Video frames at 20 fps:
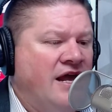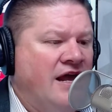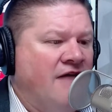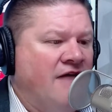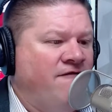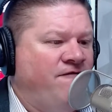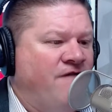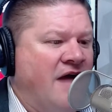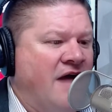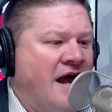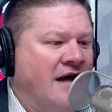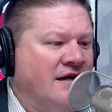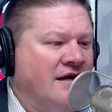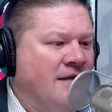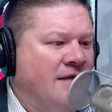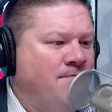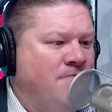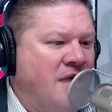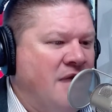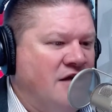In fact,
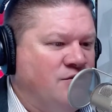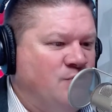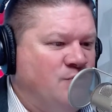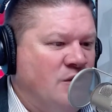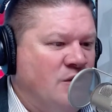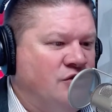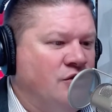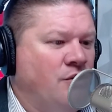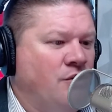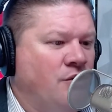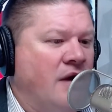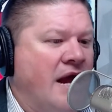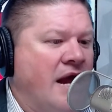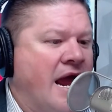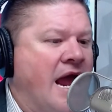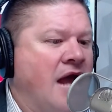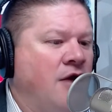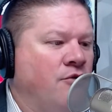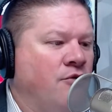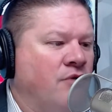it makes me so
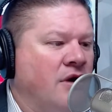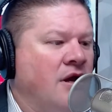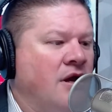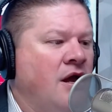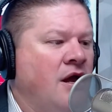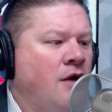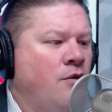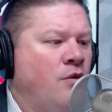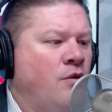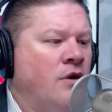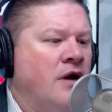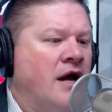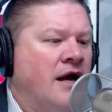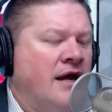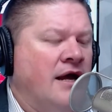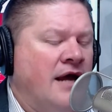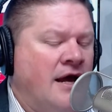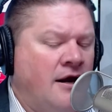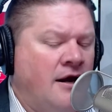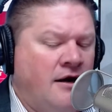angry when
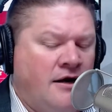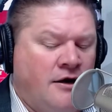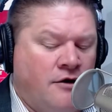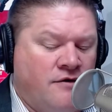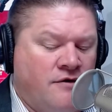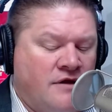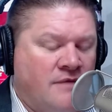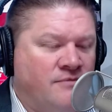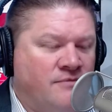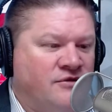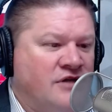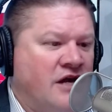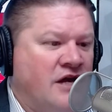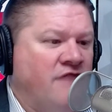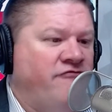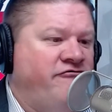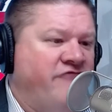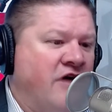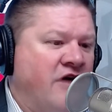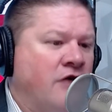I hear them say
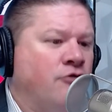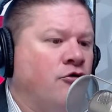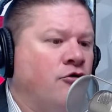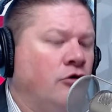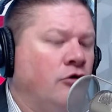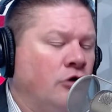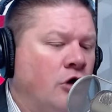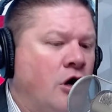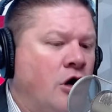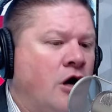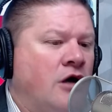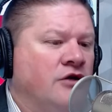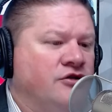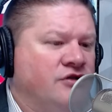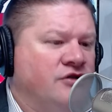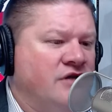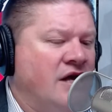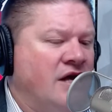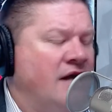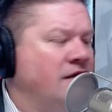federal law
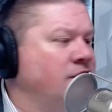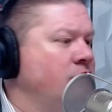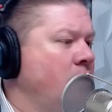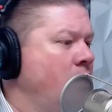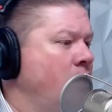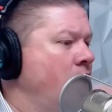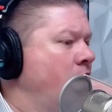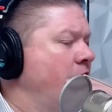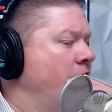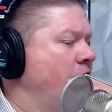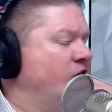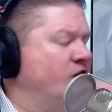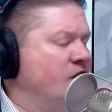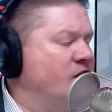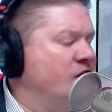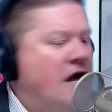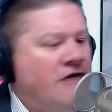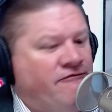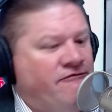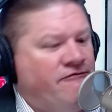says. It's
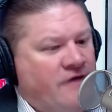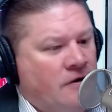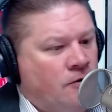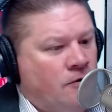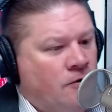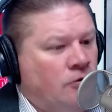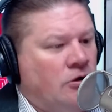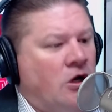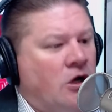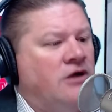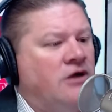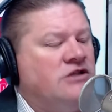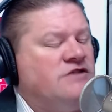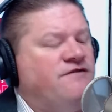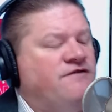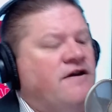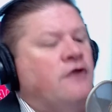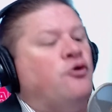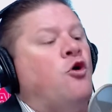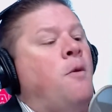not federal law. It's
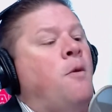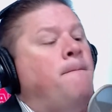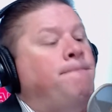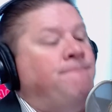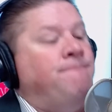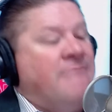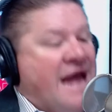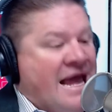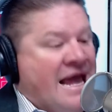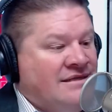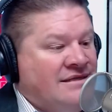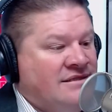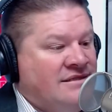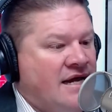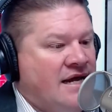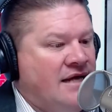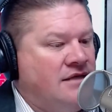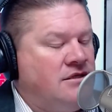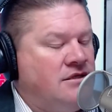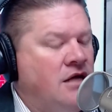federal
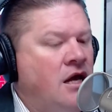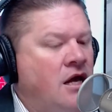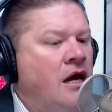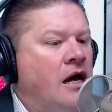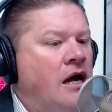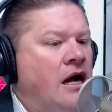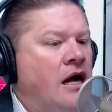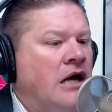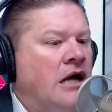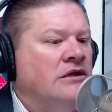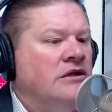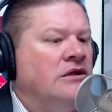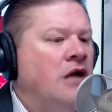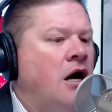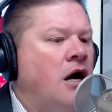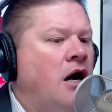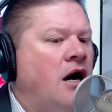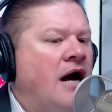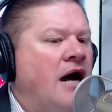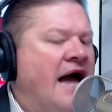mandate. A
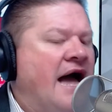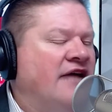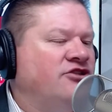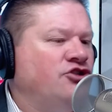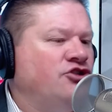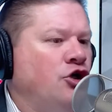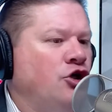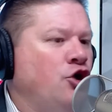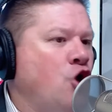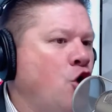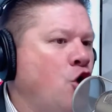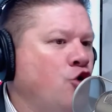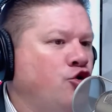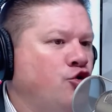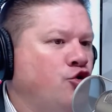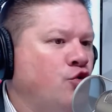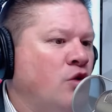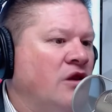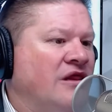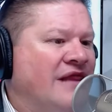law has to go
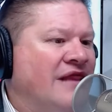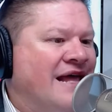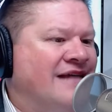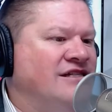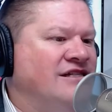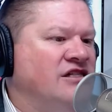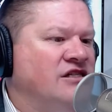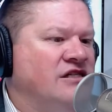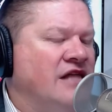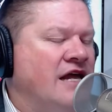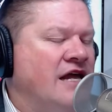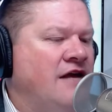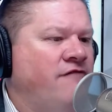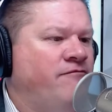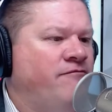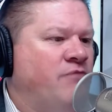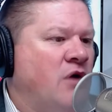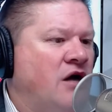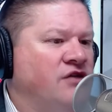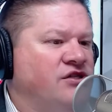through a
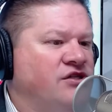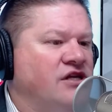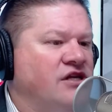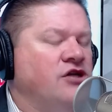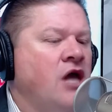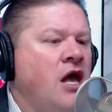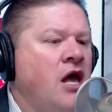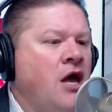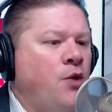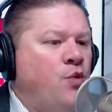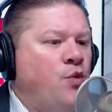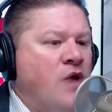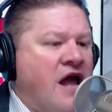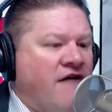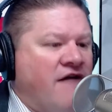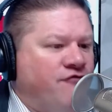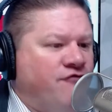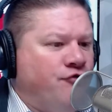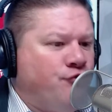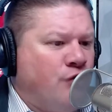legislative process. We
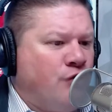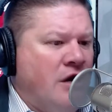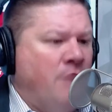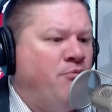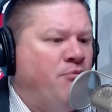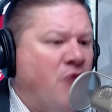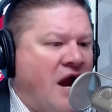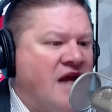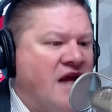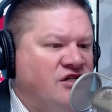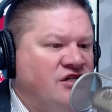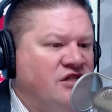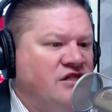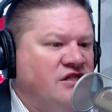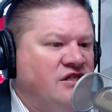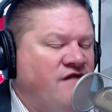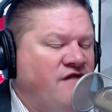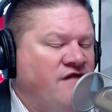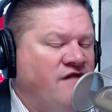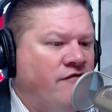have 3 branches
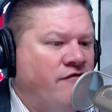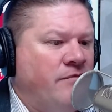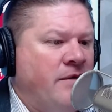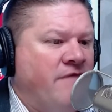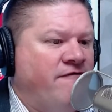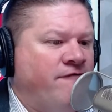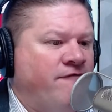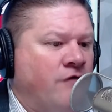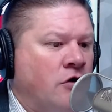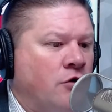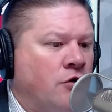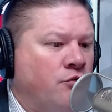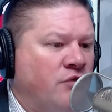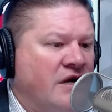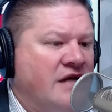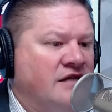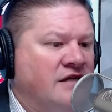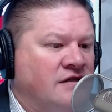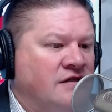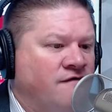of government for a
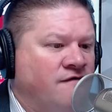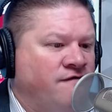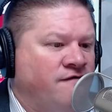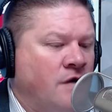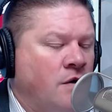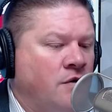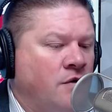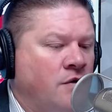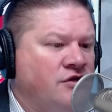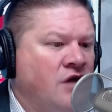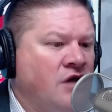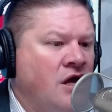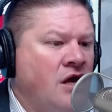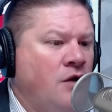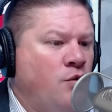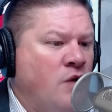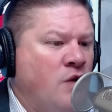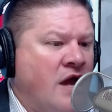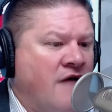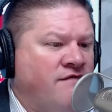reason, folks.
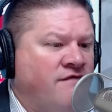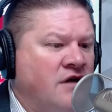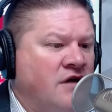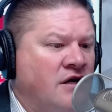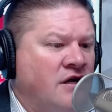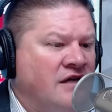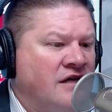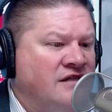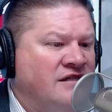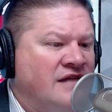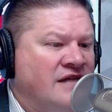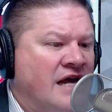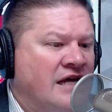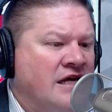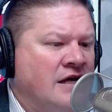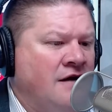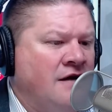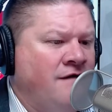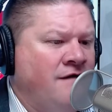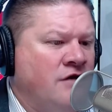We have the
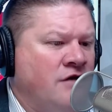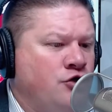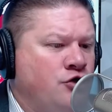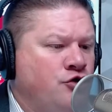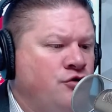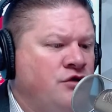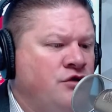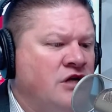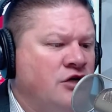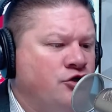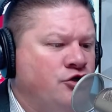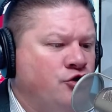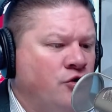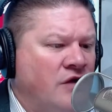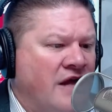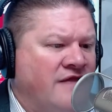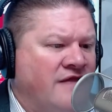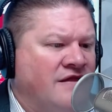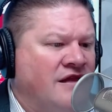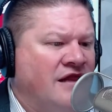executive, the
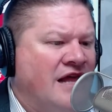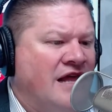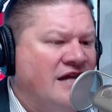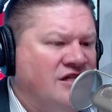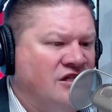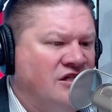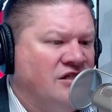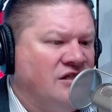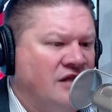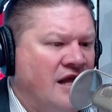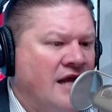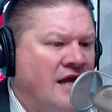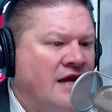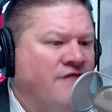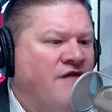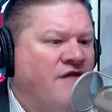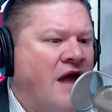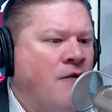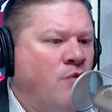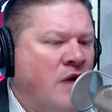judicial, and the
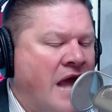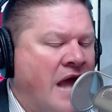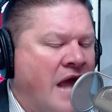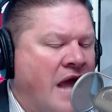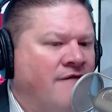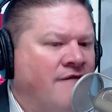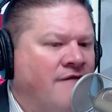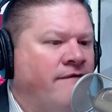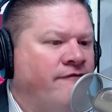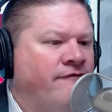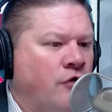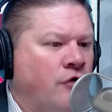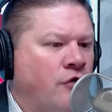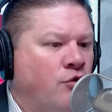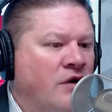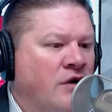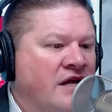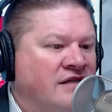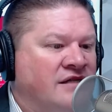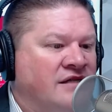legislative, and we have them for a
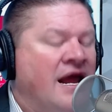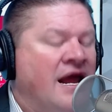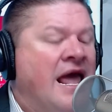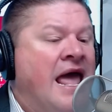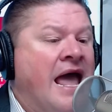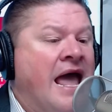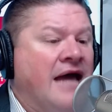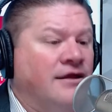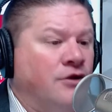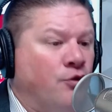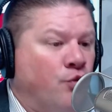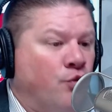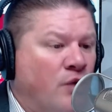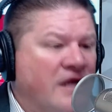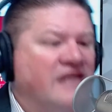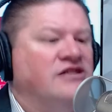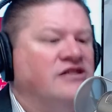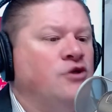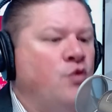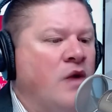reason. And the
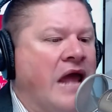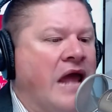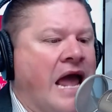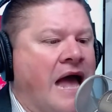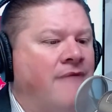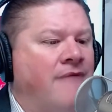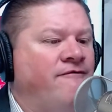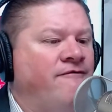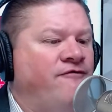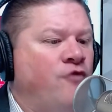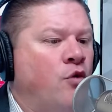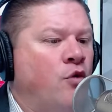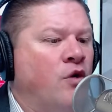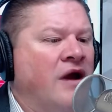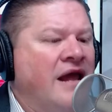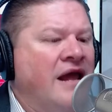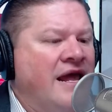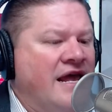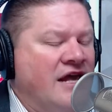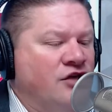reason we have them for
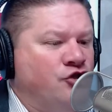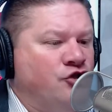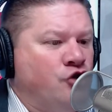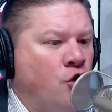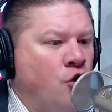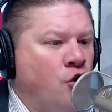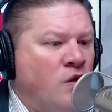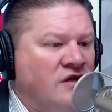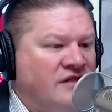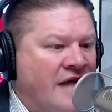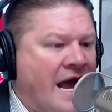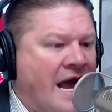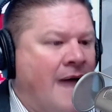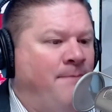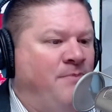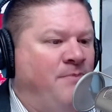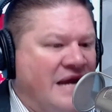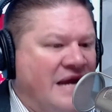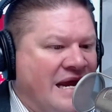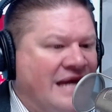is so what's
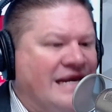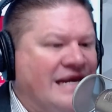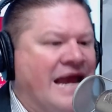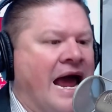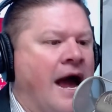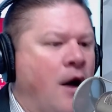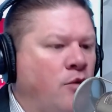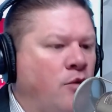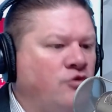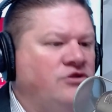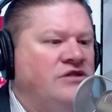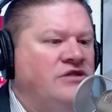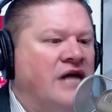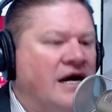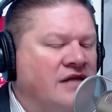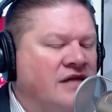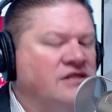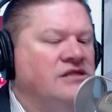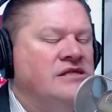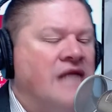happening now
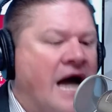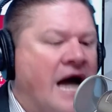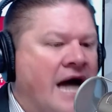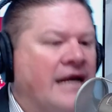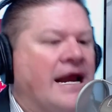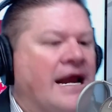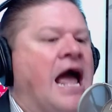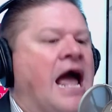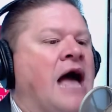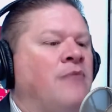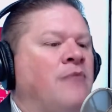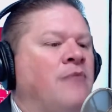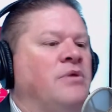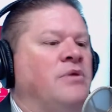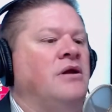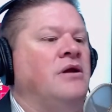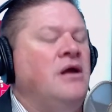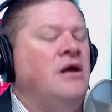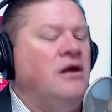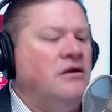does not
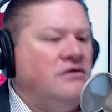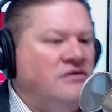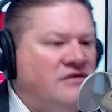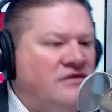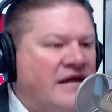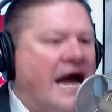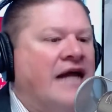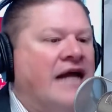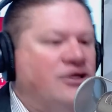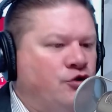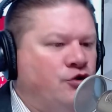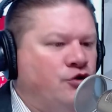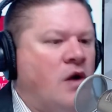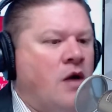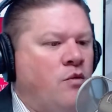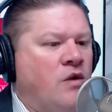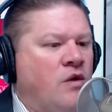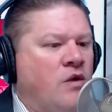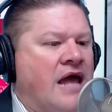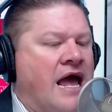happen. That's
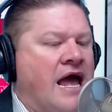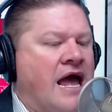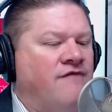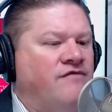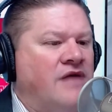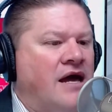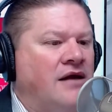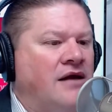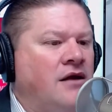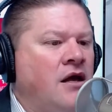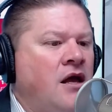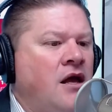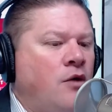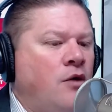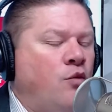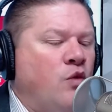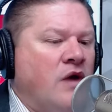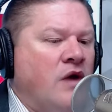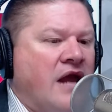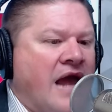why we have that.
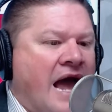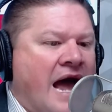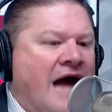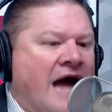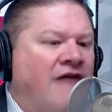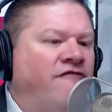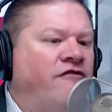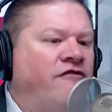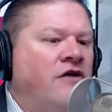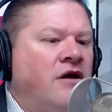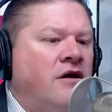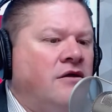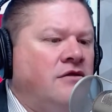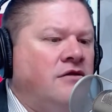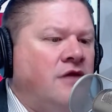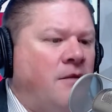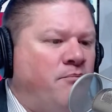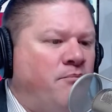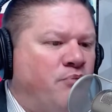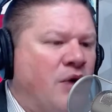We have
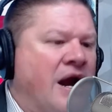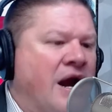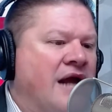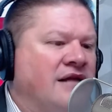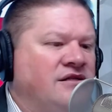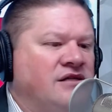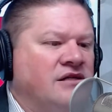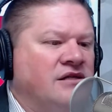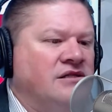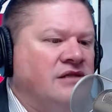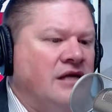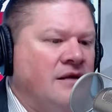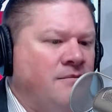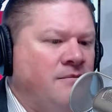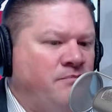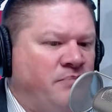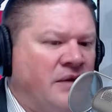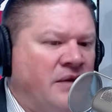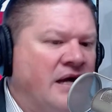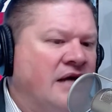the branches
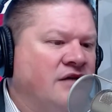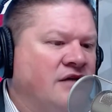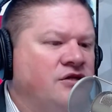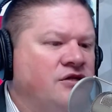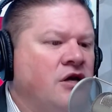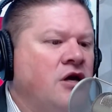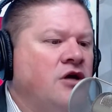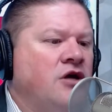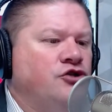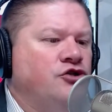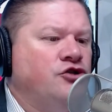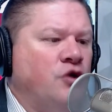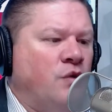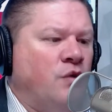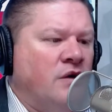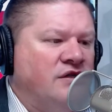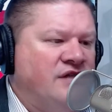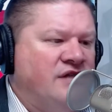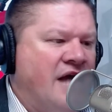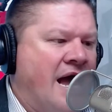in place so
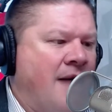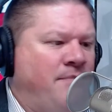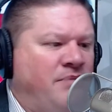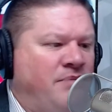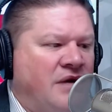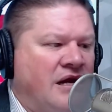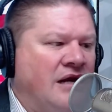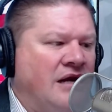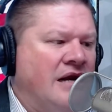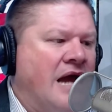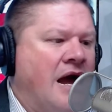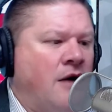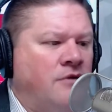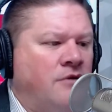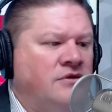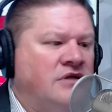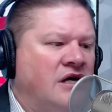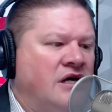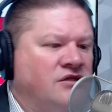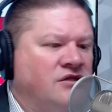what's happening
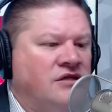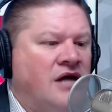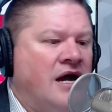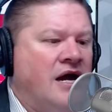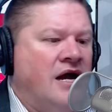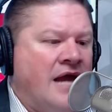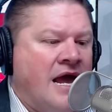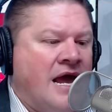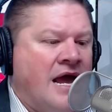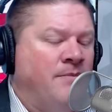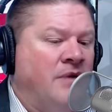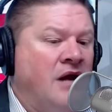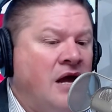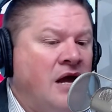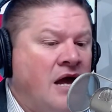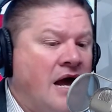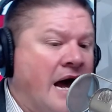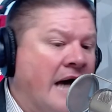now does not happen.